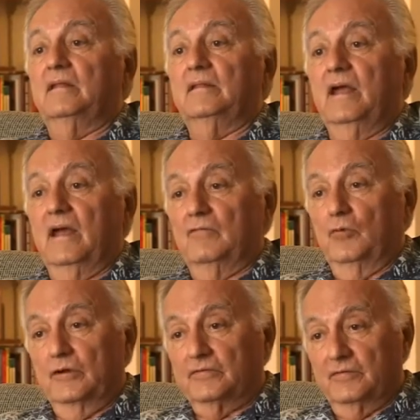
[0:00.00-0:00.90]
They have
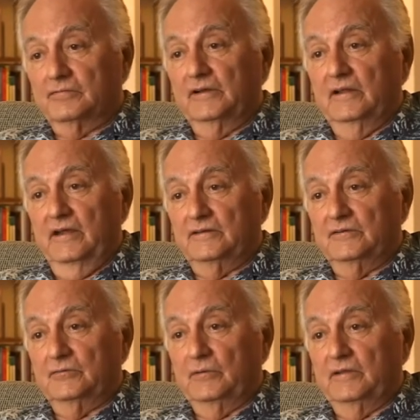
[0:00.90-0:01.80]
wonderful
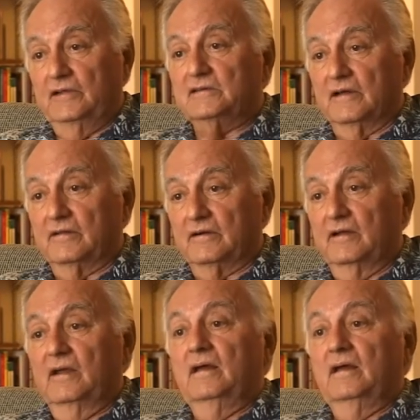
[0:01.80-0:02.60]
relations with each other,